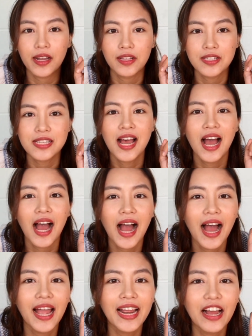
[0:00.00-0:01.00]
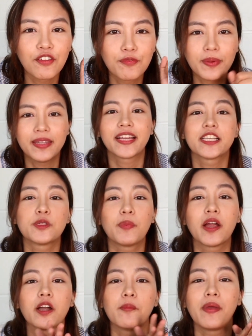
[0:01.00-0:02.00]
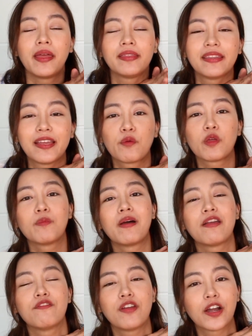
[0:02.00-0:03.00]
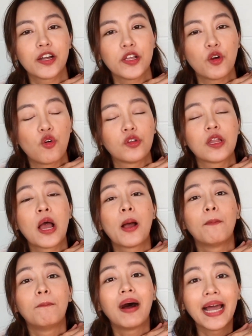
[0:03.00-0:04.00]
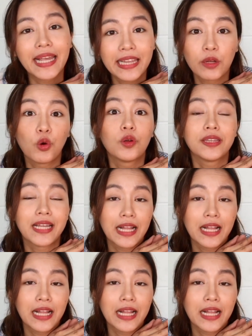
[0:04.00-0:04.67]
else. I have been experimenting with my very own MILO